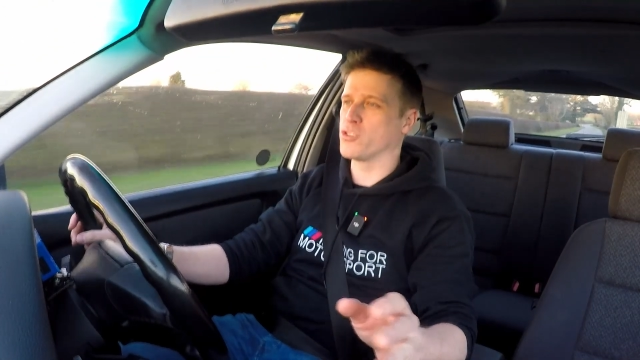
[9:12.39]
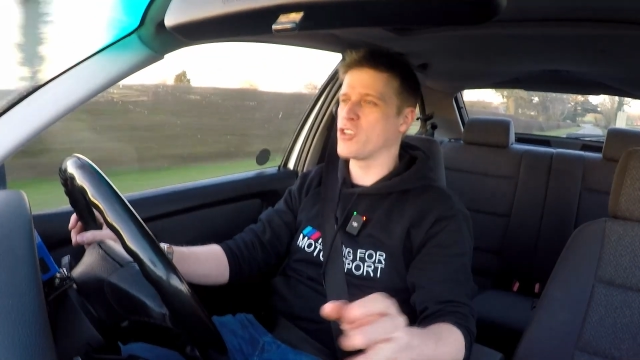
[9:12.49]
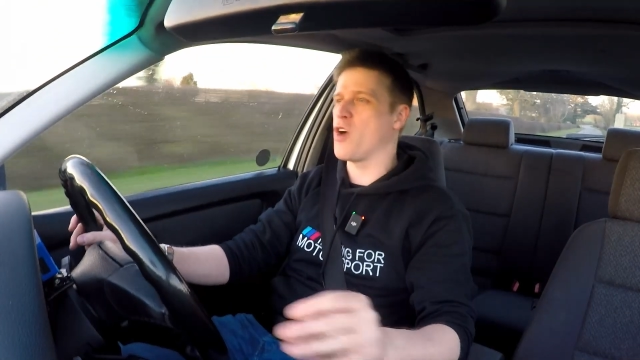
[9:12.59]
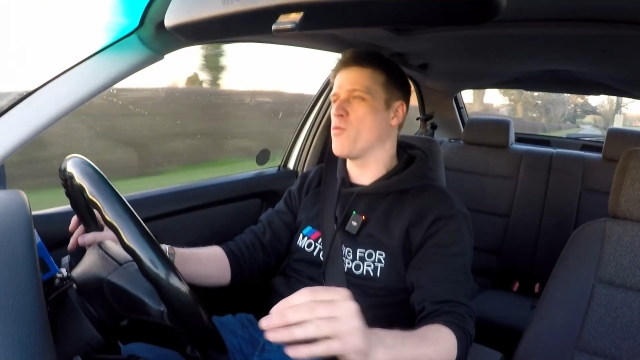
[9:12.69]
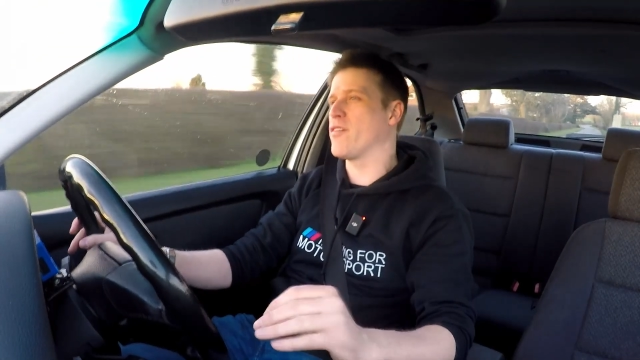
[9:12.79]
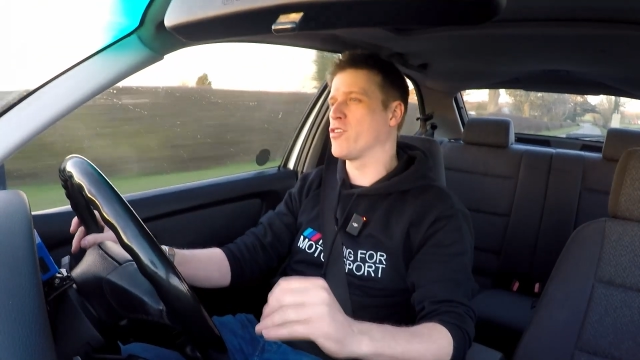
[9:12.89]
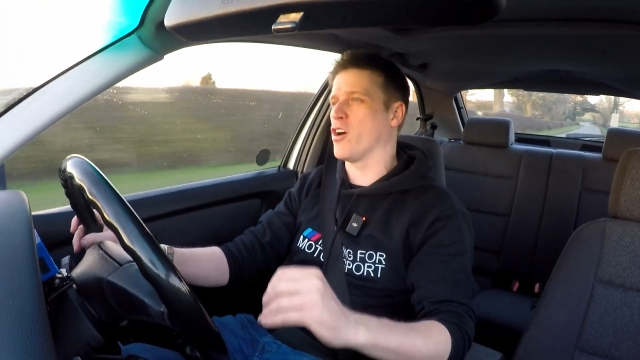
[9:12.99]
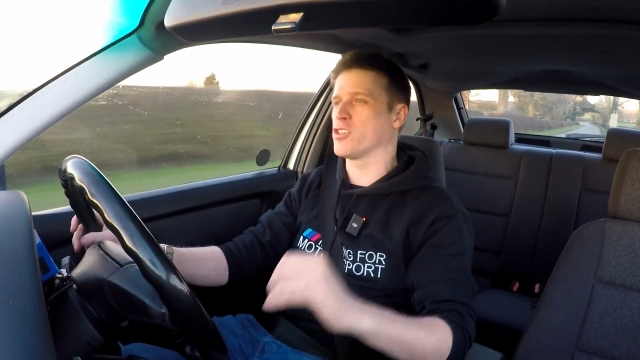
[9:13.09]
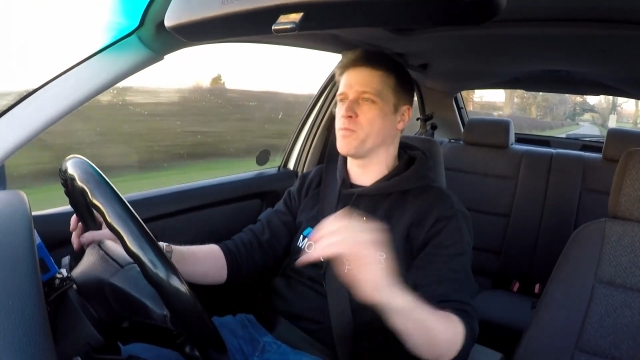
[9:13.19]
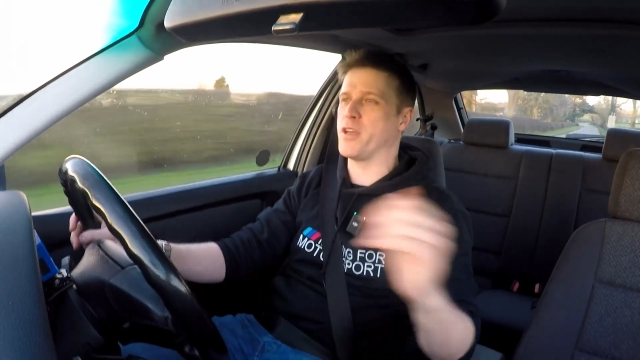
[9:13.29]
So we've
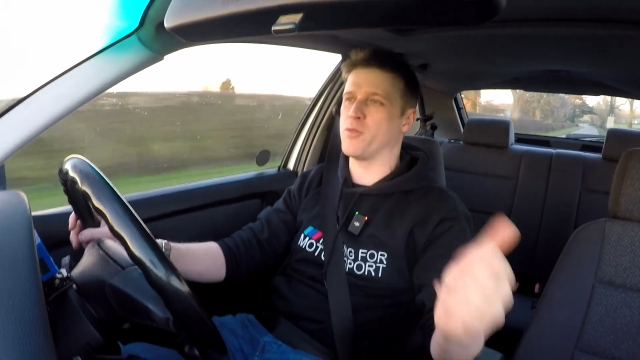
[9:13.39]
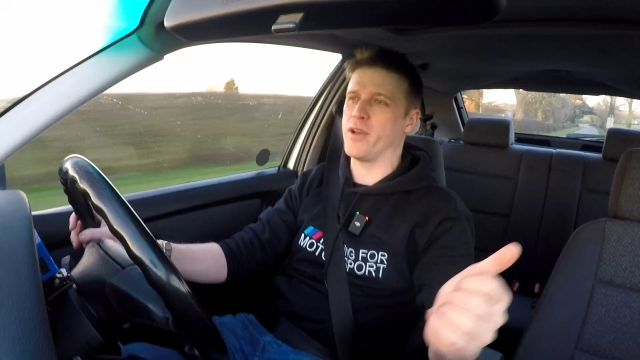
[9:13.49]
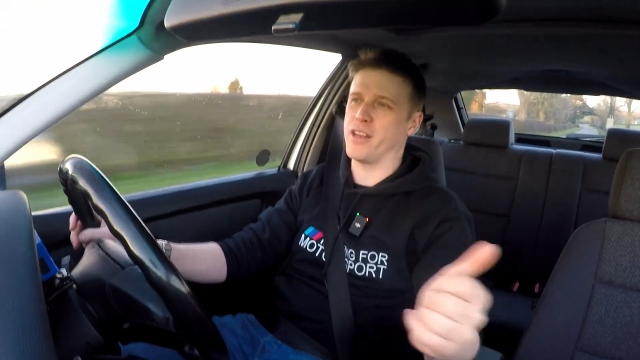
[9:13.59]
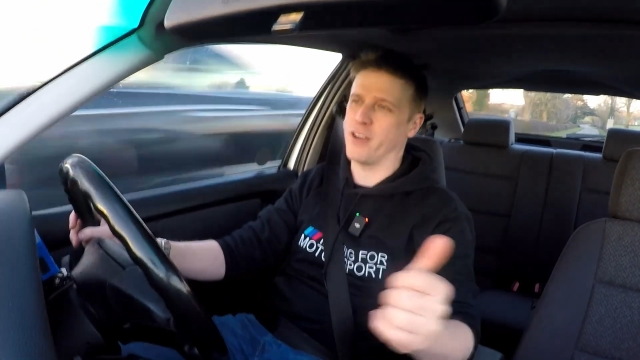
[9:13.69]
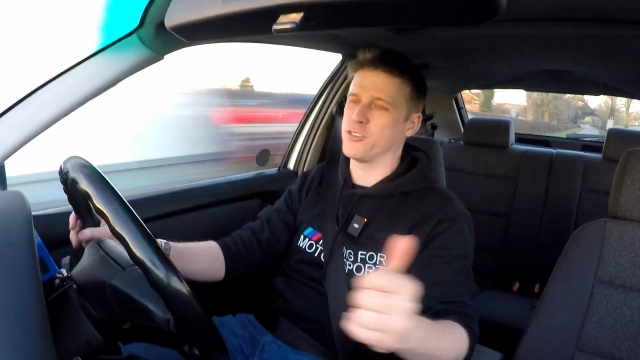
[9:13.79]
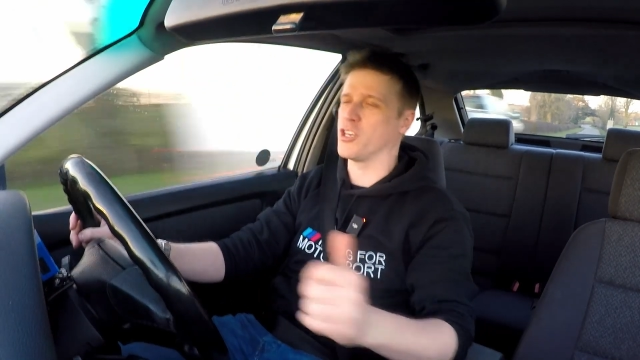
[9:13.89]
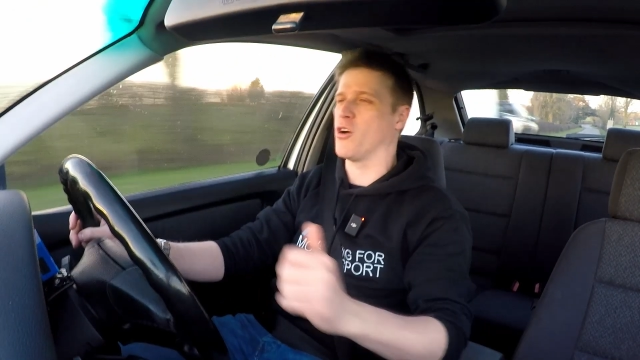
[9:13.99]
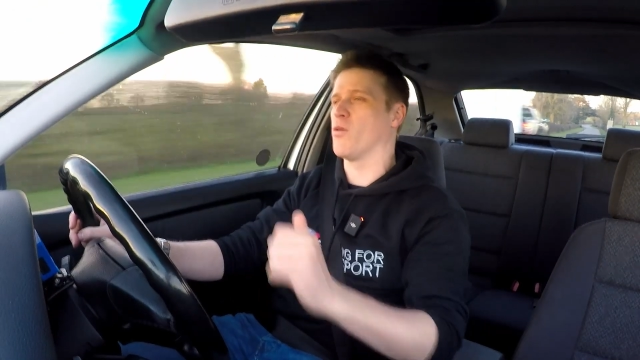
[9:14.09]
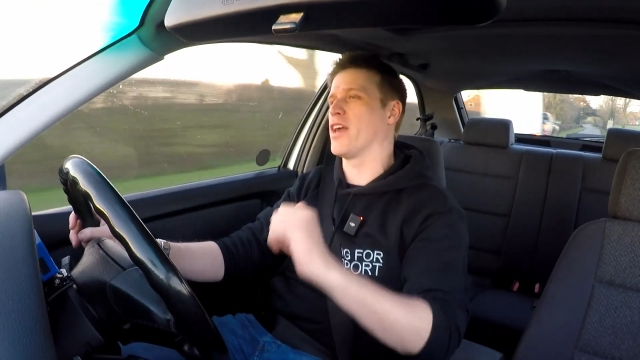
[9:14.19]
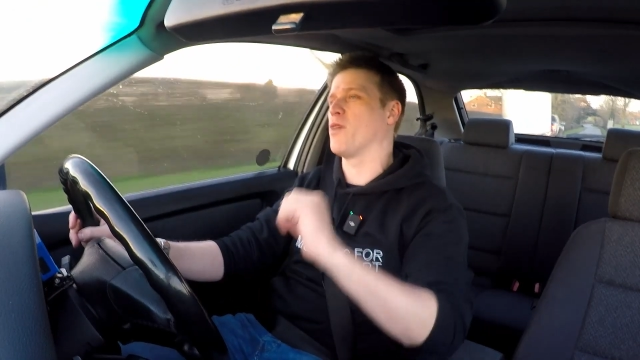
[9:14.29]
got a Speeduino to
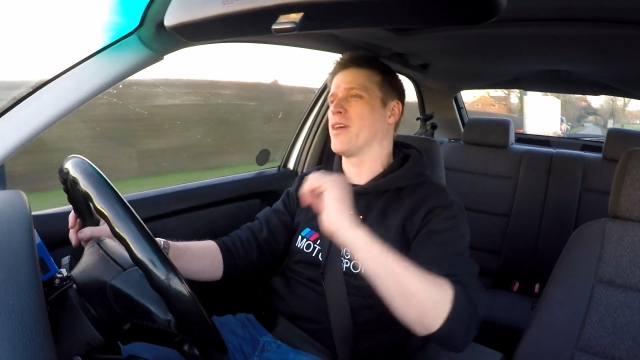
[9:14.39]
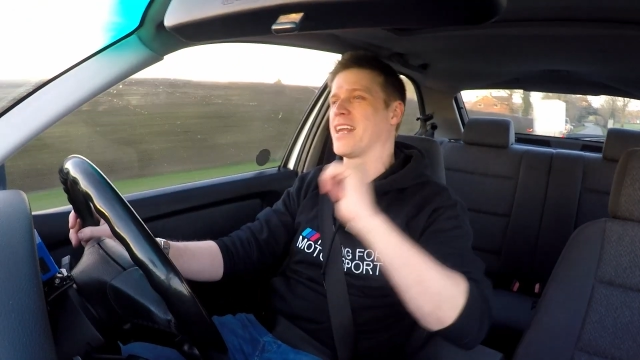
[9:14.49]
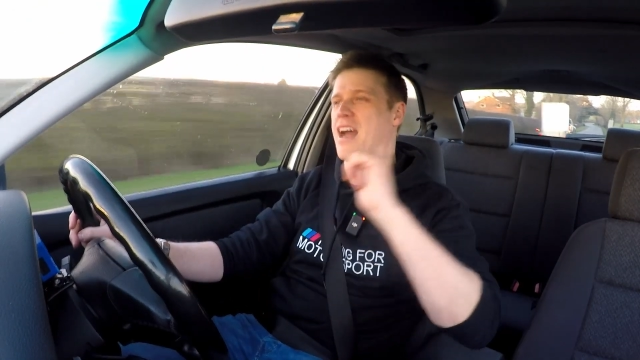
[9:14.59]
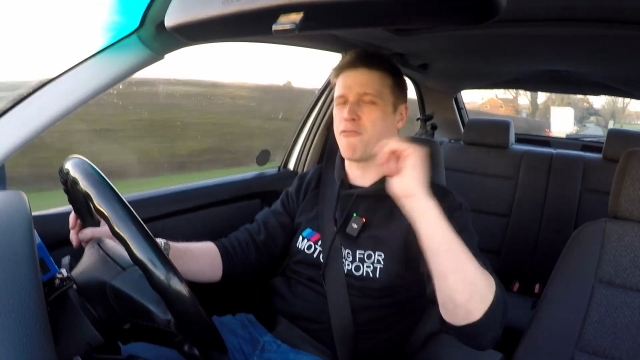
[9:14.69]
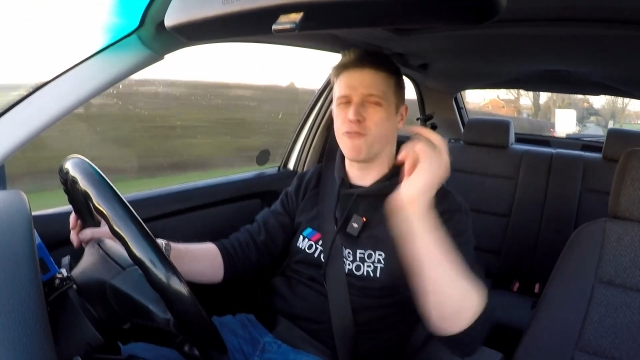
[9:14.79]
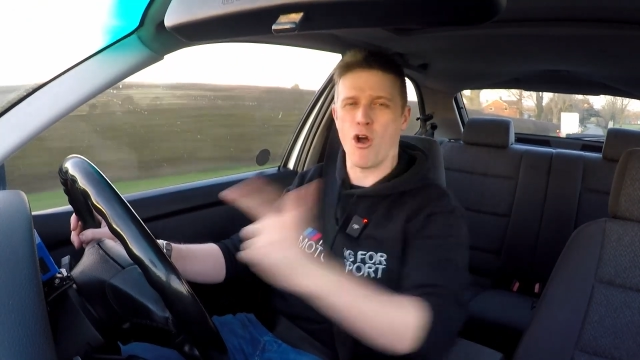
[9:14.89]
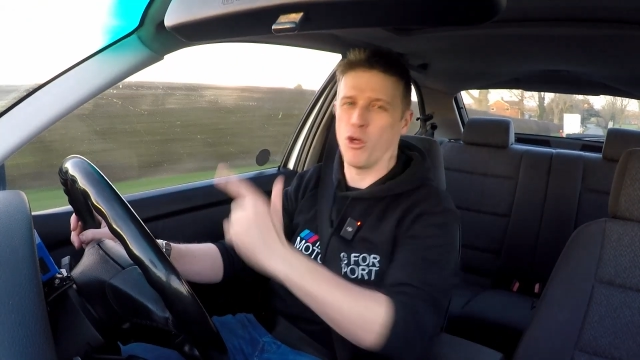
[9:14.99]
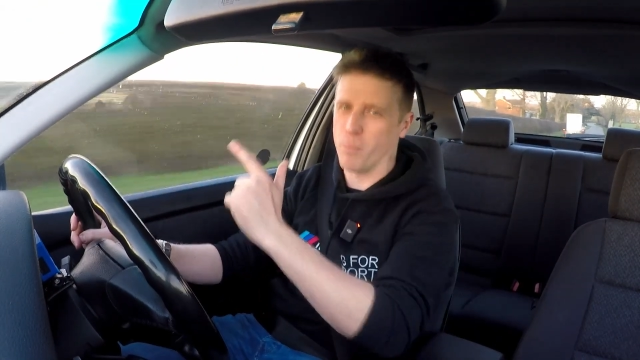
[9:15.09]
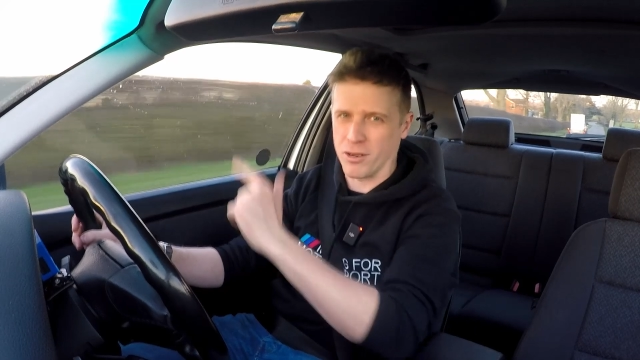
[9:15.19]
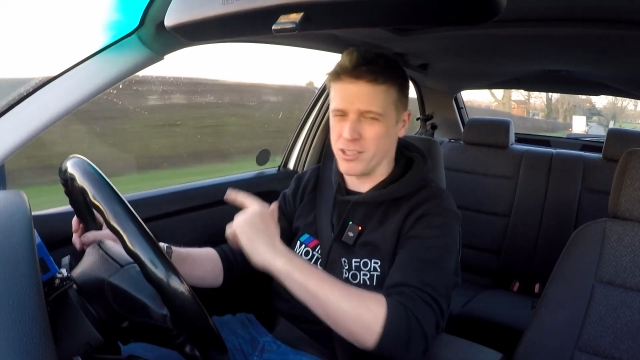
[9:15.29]
go on it, we're going to have throttle
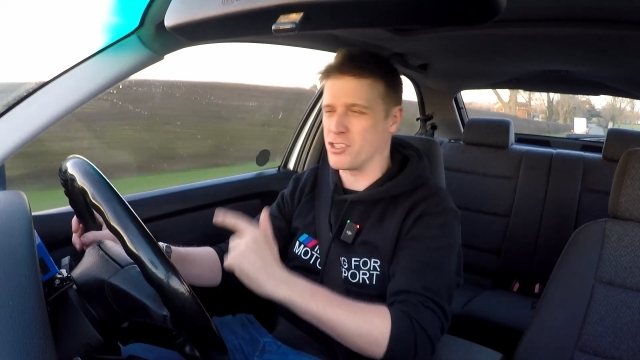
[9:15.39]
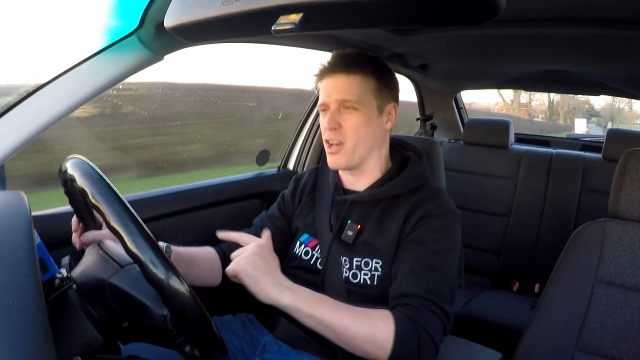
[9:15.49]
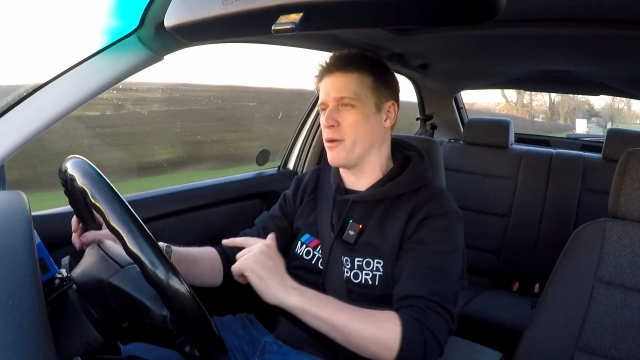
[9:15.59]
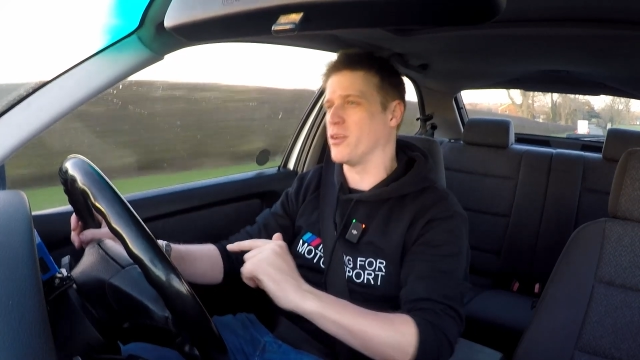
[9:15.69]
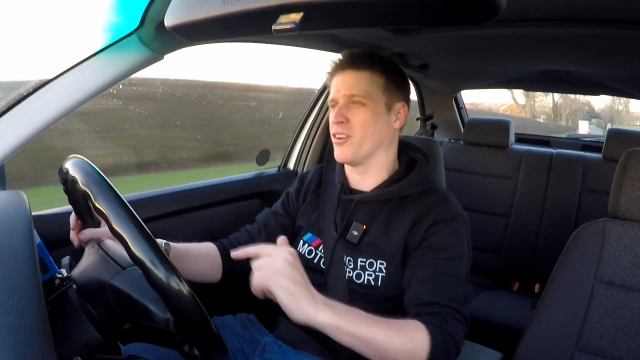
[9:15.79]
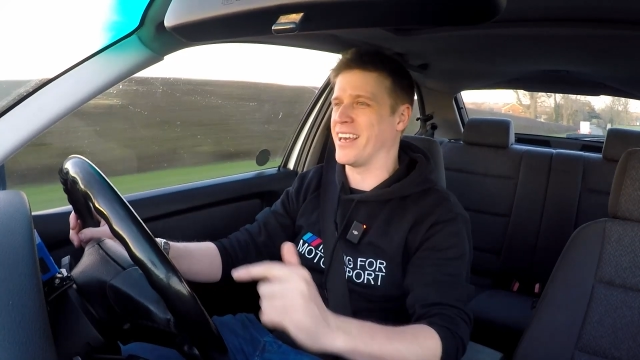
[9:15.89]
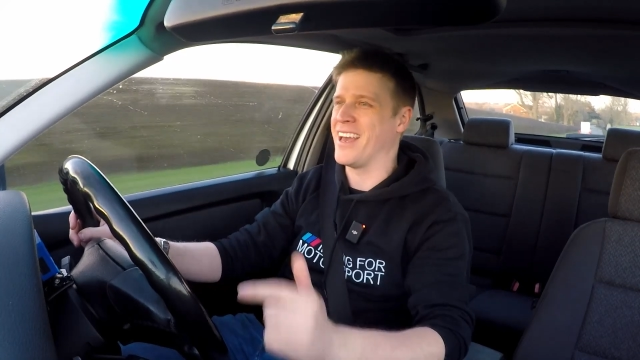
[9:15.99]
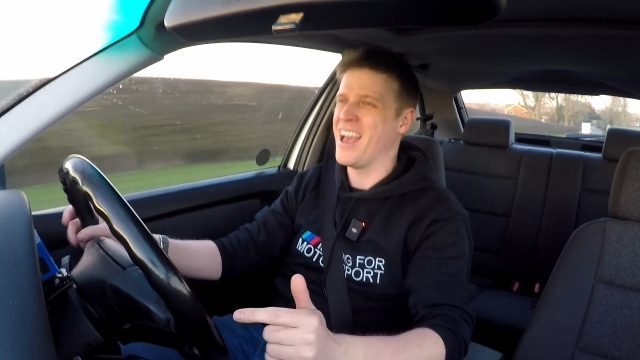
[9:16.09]
bodies going on it.